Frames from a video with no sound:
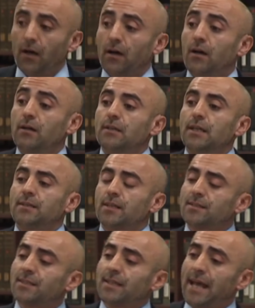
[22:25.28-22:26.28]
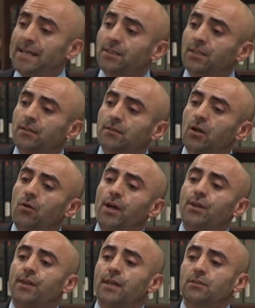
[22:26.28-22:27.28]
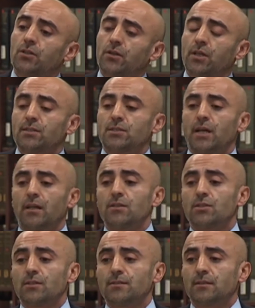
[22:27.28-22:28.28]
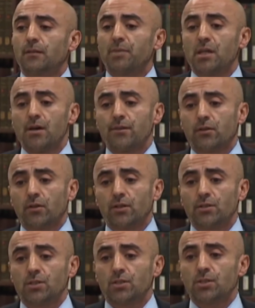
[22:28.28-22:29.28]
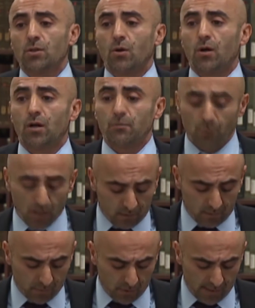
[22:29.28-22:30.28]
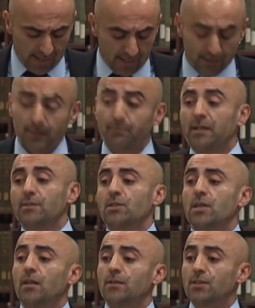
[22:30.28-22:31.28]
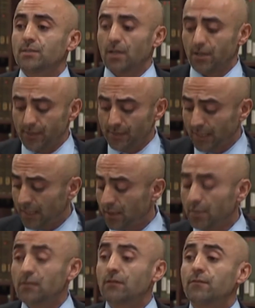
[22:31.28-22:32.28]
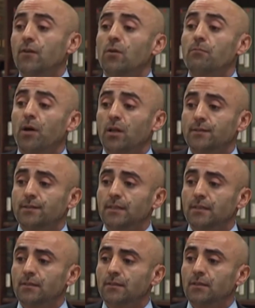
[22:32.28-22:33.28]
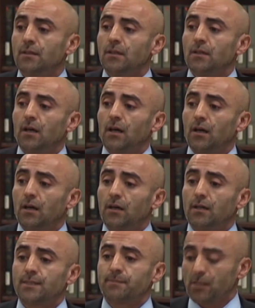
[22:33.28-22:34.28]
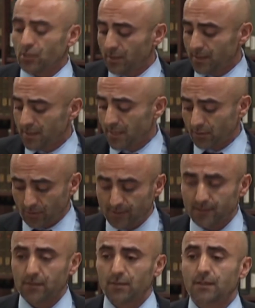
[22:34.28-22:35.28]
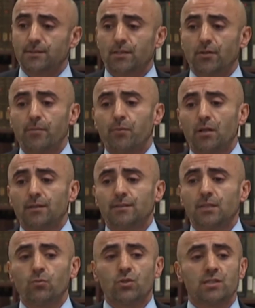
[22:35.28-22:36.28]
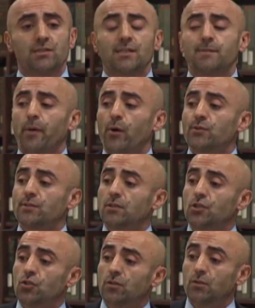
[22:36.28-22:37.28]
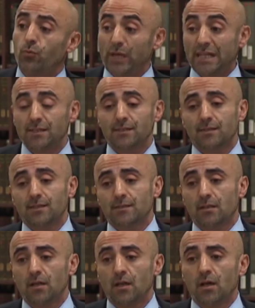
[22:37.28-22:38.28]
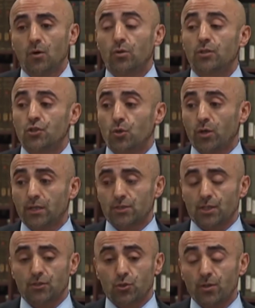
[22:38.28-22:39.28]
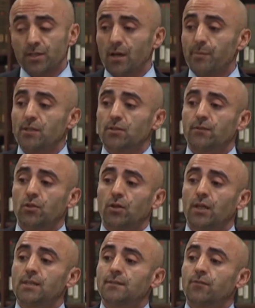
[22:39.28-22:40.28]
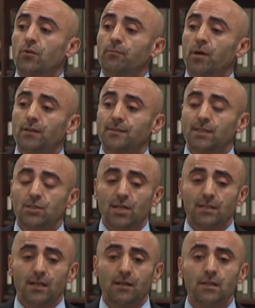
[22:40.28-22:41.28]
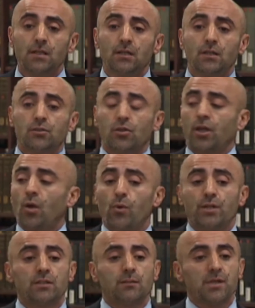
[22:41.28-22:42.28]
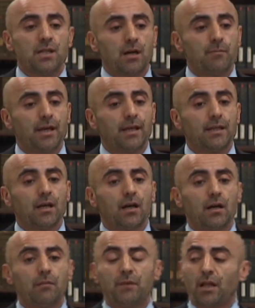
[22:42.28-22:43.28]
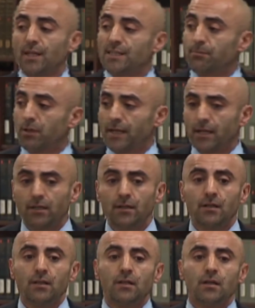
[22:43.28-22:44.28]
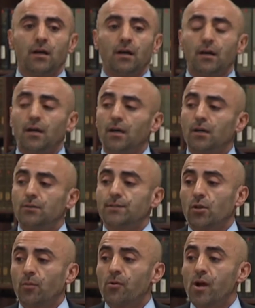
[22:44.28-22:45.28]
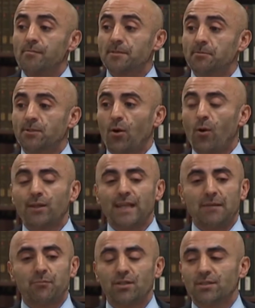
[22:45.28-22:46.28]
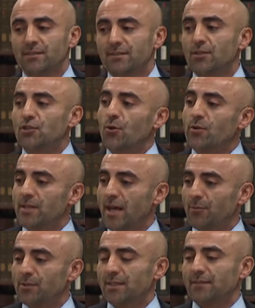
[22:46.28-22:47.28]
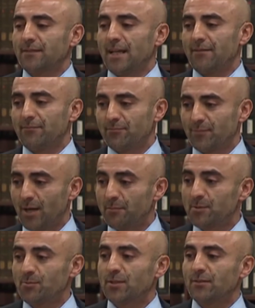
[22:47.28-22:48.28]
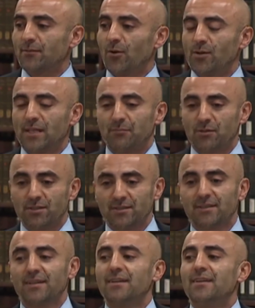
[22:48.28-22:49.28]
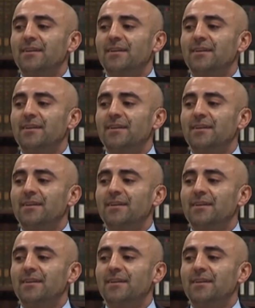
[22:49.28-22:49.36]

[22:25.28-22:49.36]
Uh, it doesn't end here, though. I think Turkey's challenges beyond the Kurdish issue are multiple, and the biggest challenges are indeed in foreign policy, uh, especially the country's uh, Syria policy, which has exposed the, sh the weaknesses or the shortage shortcomings of Turkey's foreign policy agenda. Turkey wanted to become a uh, Middle East player, uh, zero problems with all neighbors. The joke now is that they have problems with all neighbors.